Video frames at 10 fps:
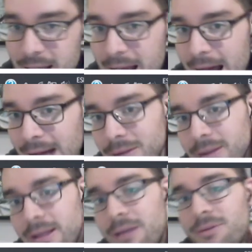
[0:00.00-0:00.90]

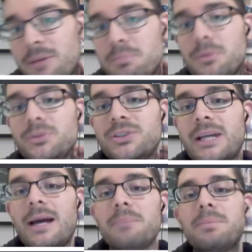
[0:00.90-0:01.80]
And if I put
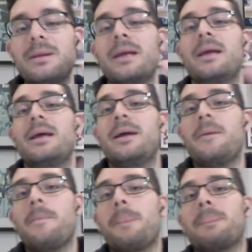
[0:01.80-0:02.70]
sign up,
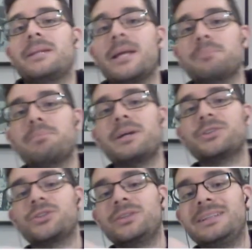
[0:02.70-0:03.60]
that
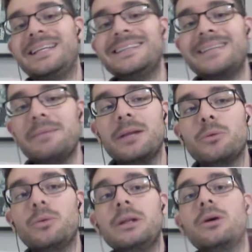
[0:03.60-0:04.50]
person, this
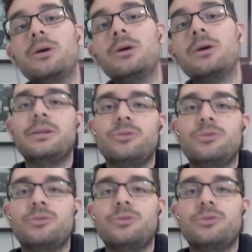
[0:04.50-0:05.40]
email will go into
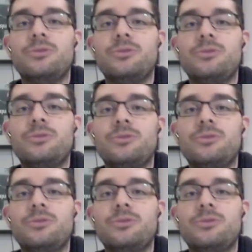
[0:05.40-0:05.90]
my email list.